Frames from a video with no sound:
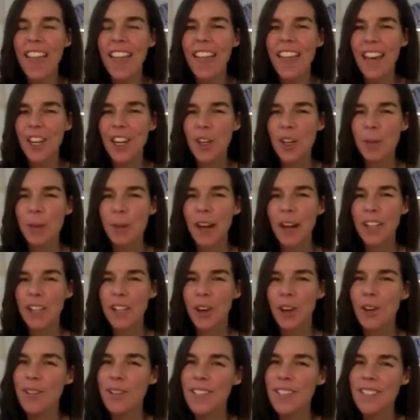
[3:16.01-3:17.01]
That coupon
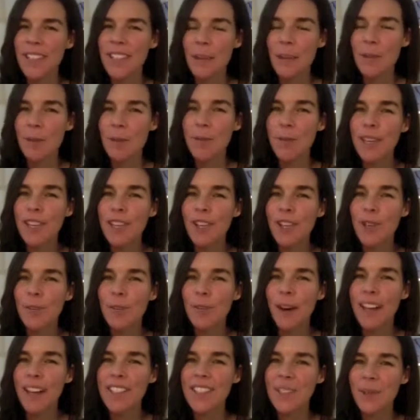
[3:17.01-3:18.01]
code is
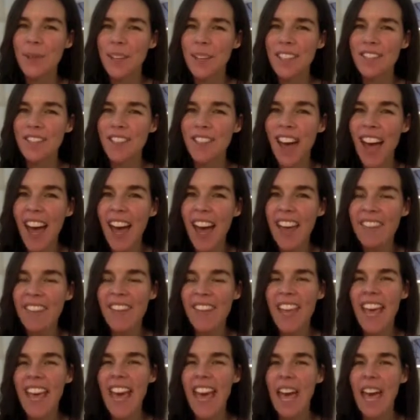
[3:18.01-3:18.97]
WPCoupon25,